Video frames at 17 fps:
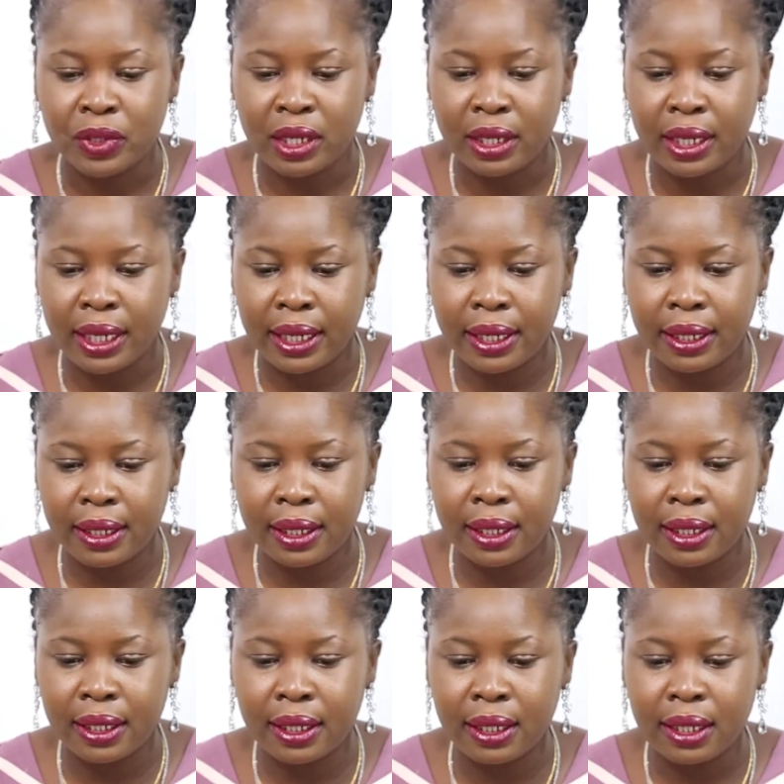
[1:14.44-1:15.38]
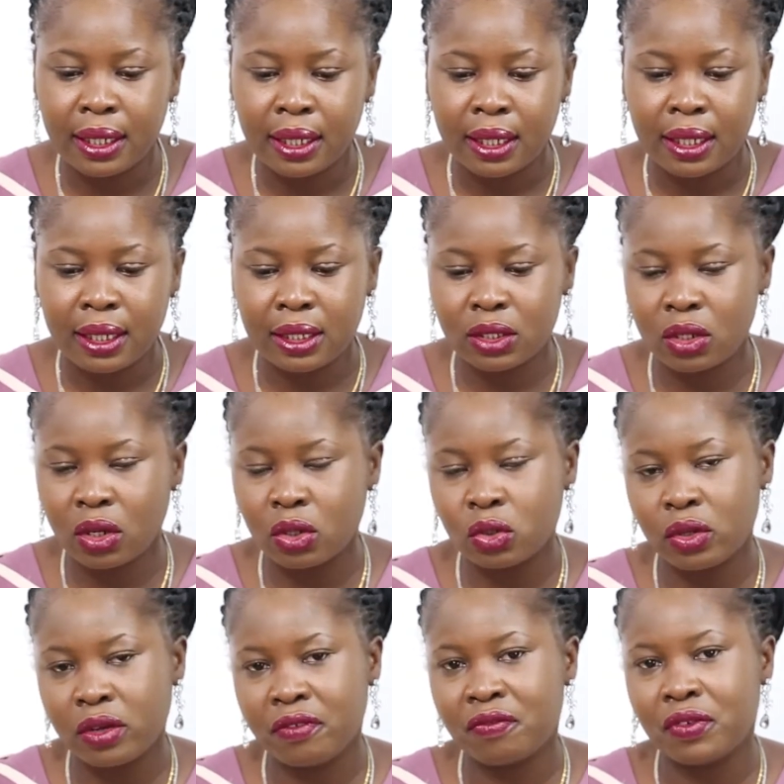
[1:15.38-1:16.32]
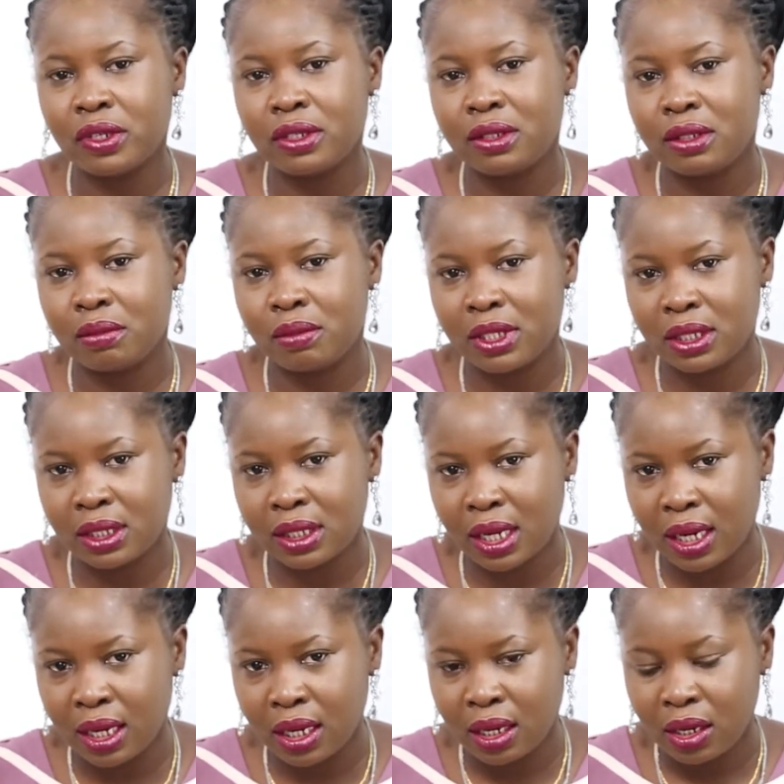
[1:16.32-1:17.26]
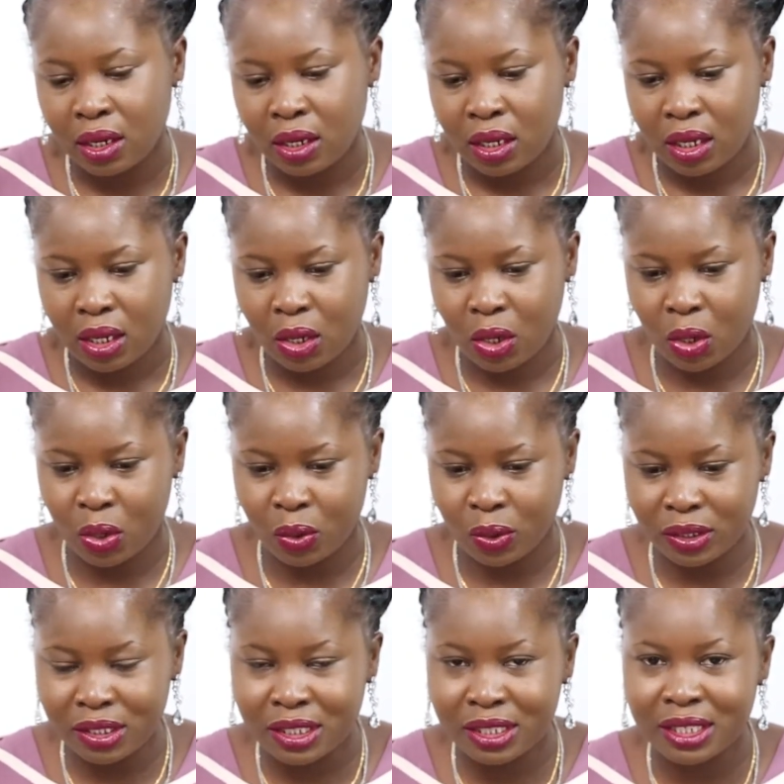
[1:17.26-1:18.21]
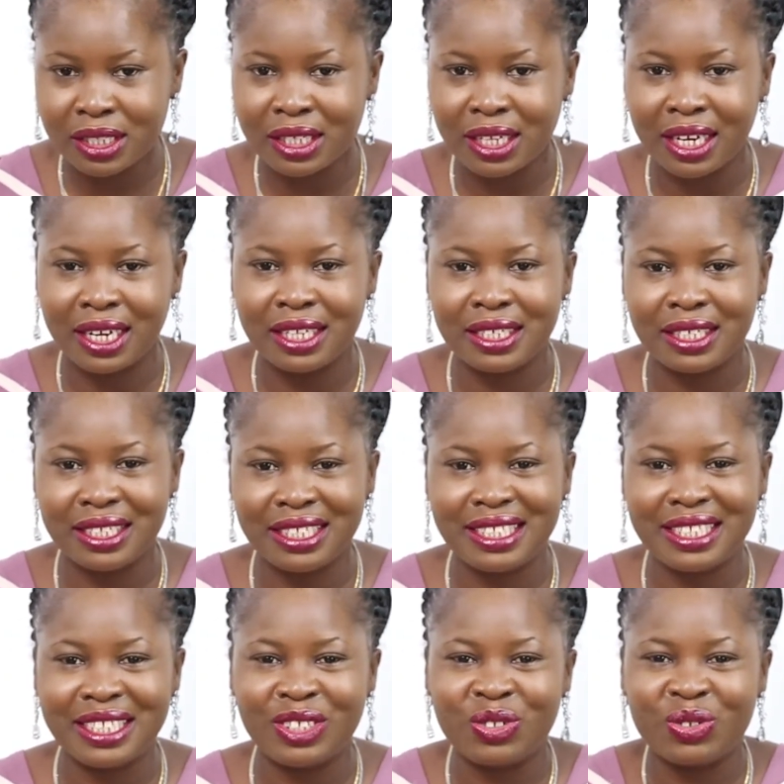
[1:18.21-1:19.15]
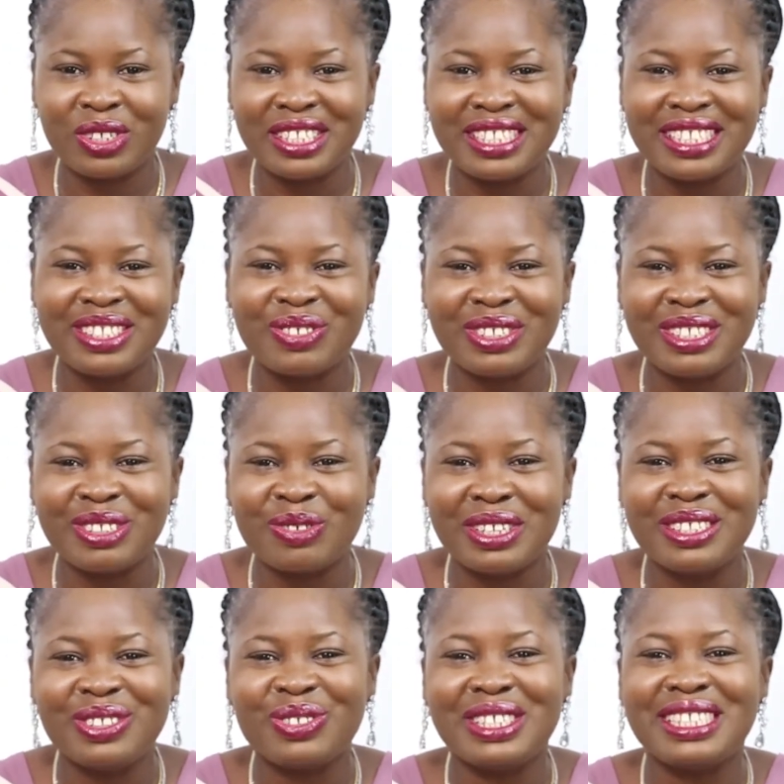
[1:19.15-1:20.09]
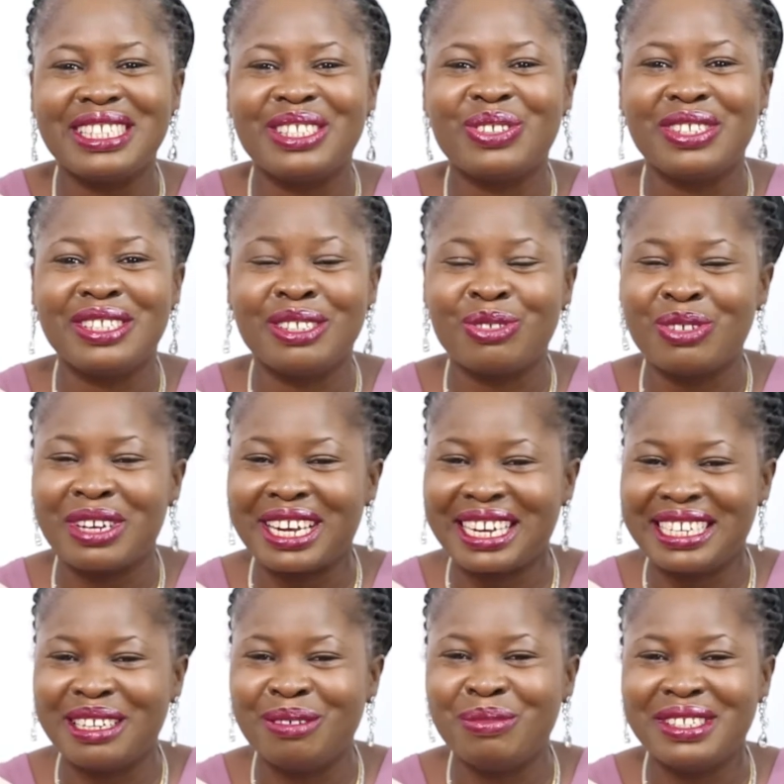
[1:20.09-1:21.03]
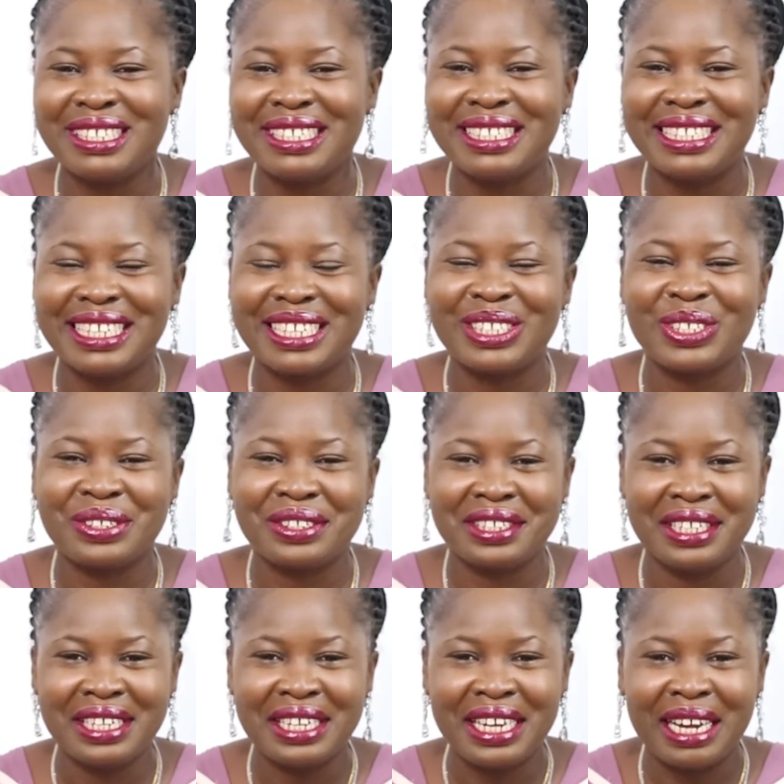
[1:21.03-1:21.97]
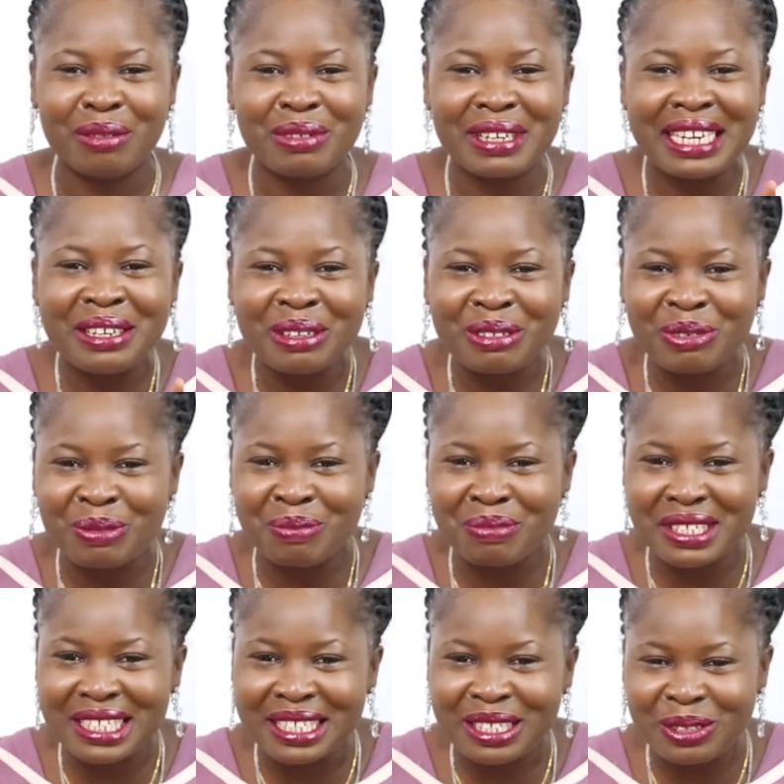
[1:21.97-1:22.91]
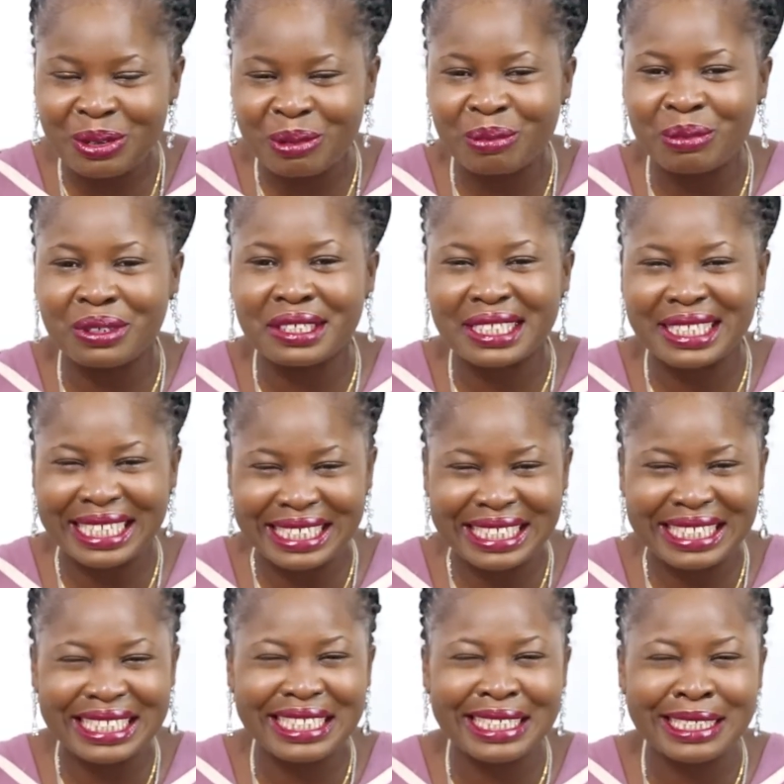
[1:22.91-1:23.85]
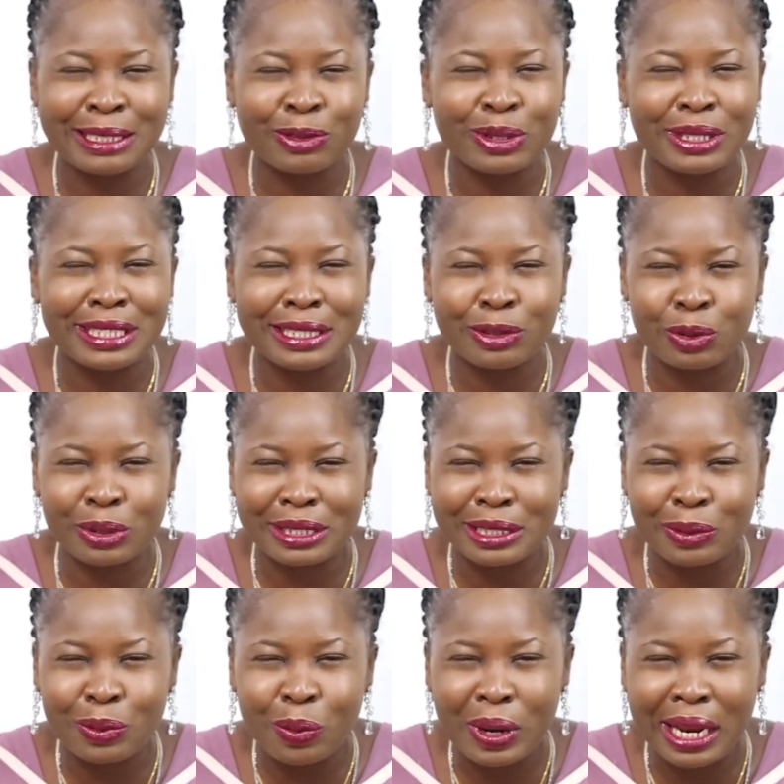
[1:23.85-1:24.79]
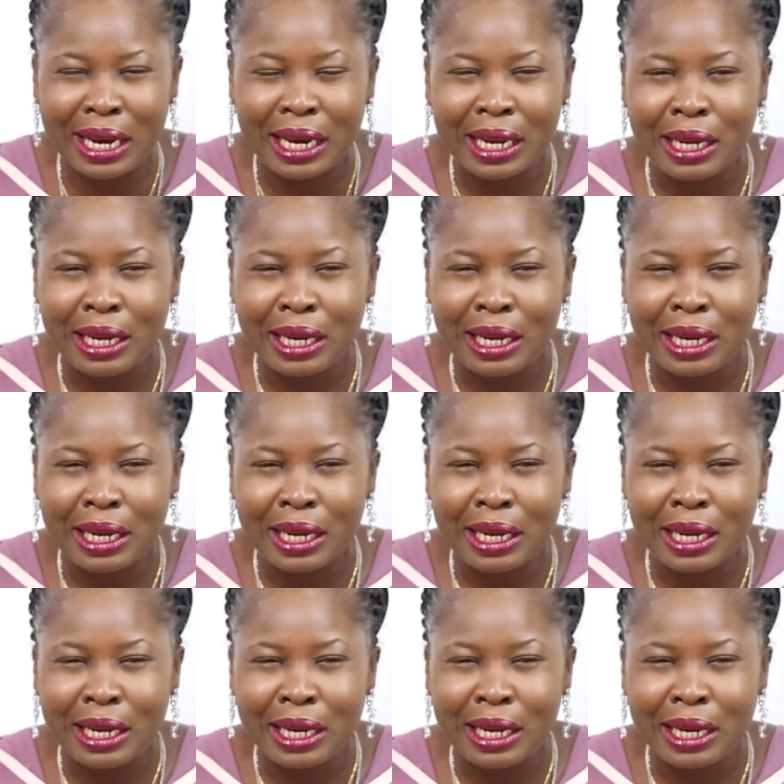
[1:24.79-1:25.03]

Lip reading: Then it's also a first semester course, and this is 2021-2022 academic section. I'm trying not to mix it up, but I think this is 2021.